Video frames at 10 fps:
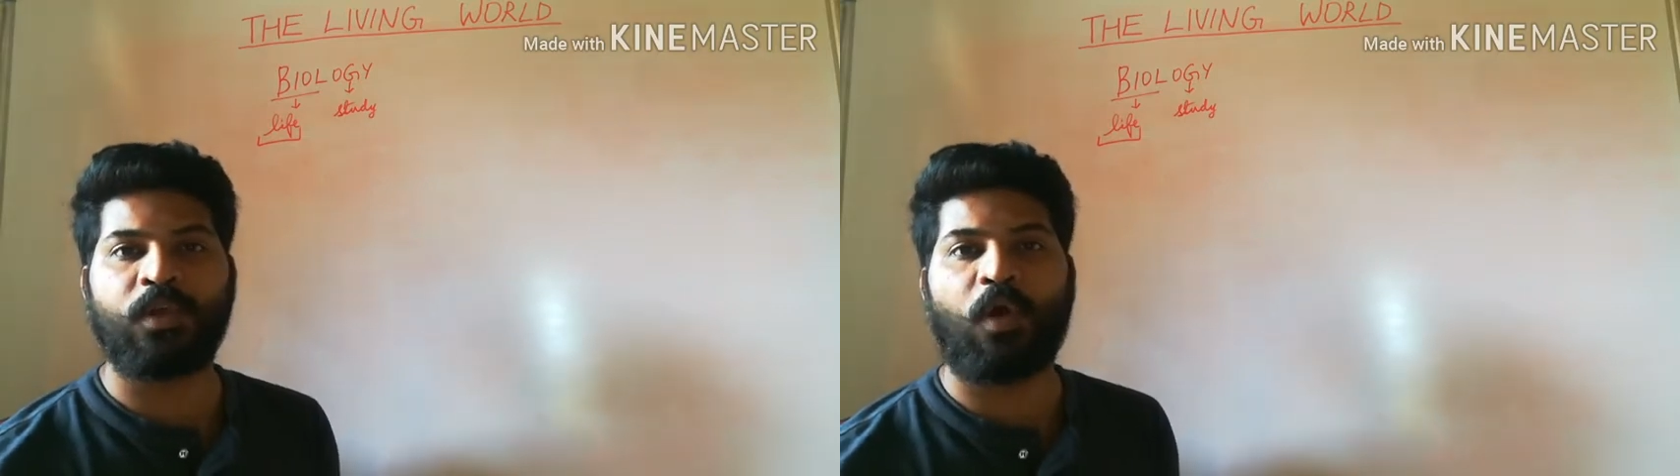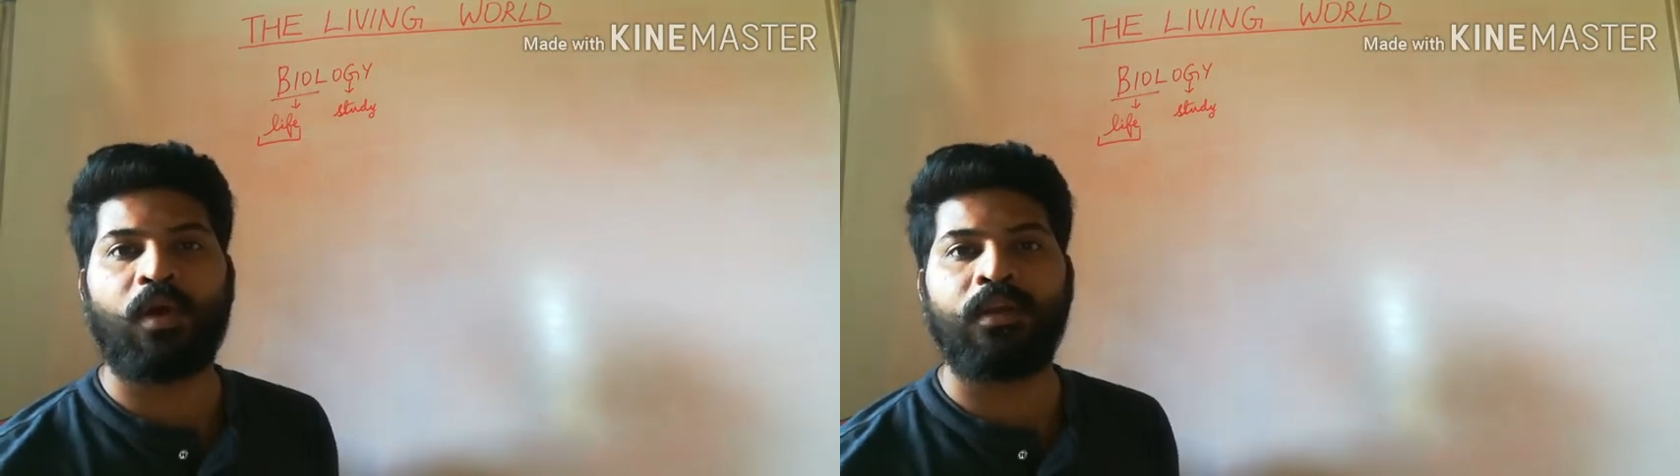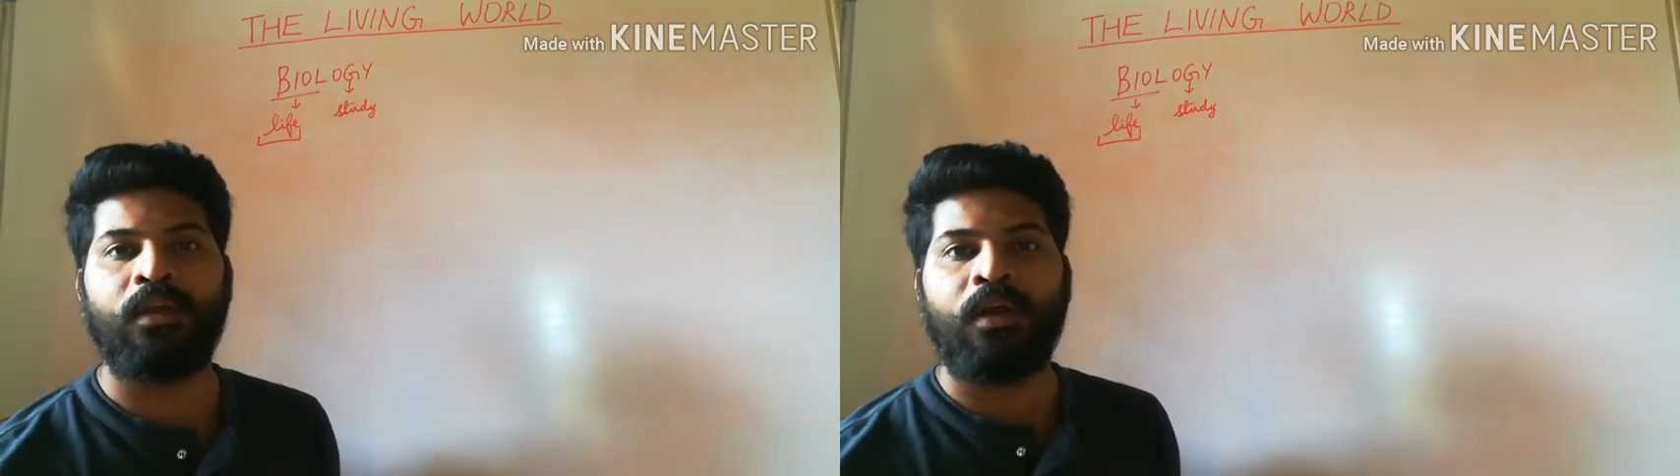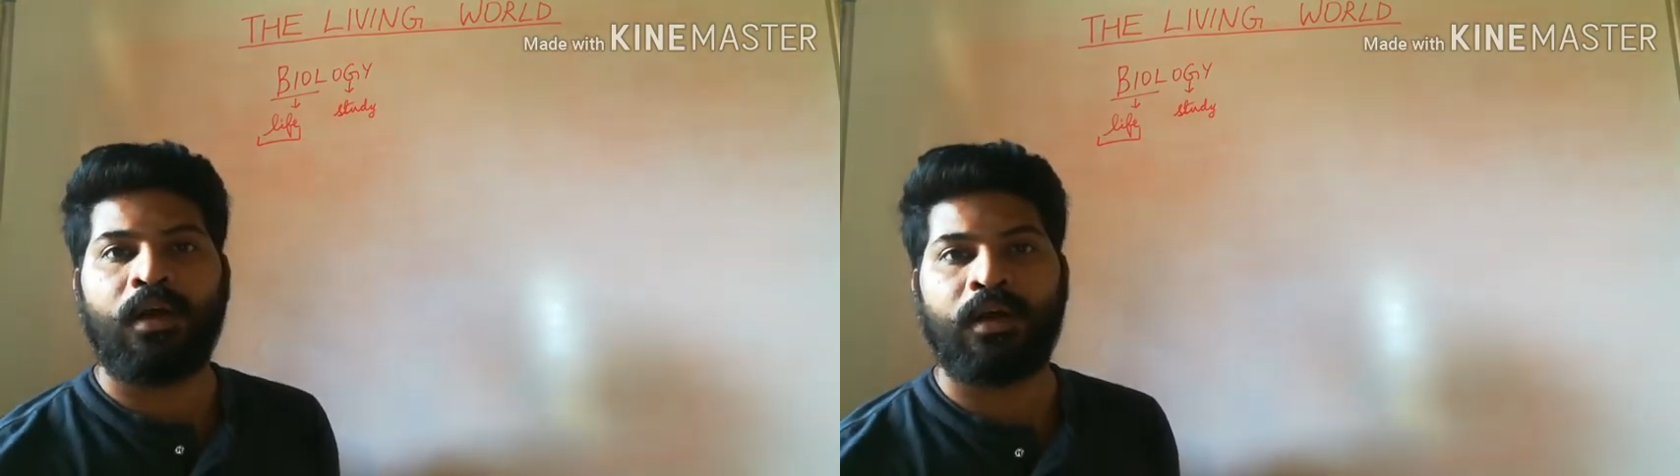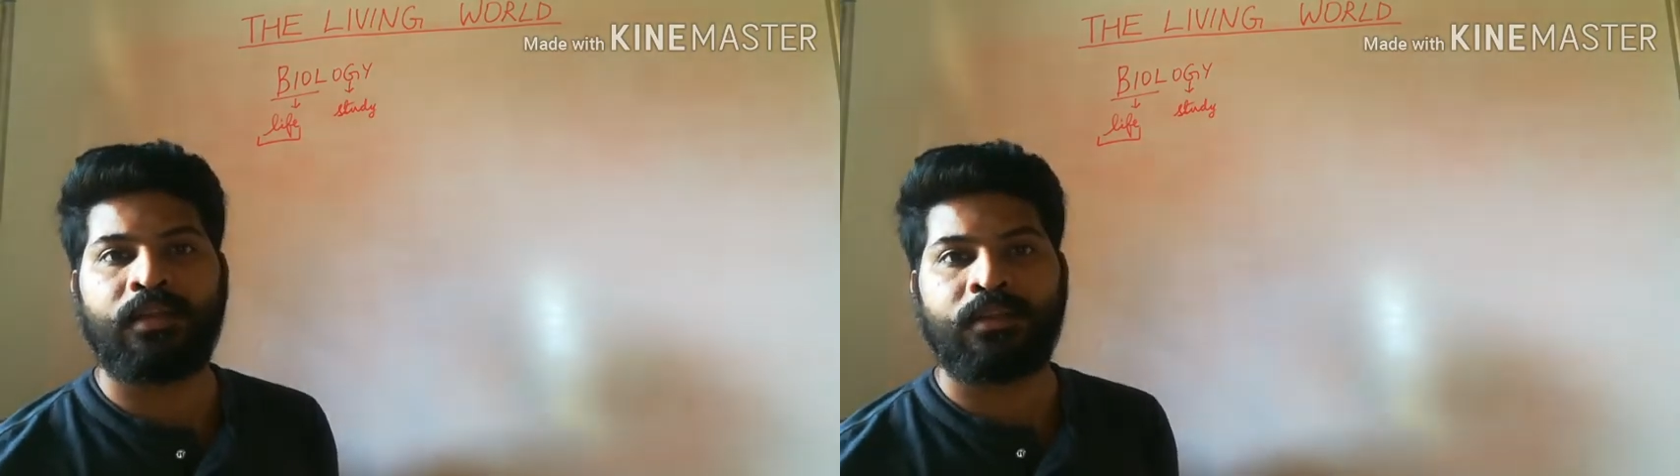on
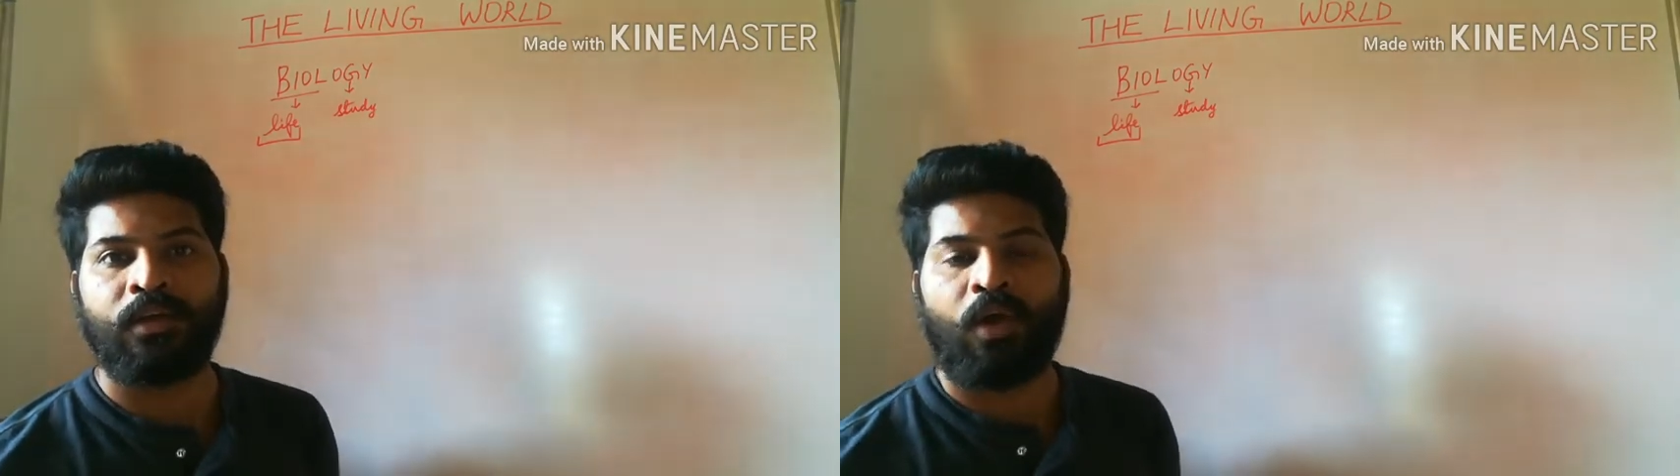earth.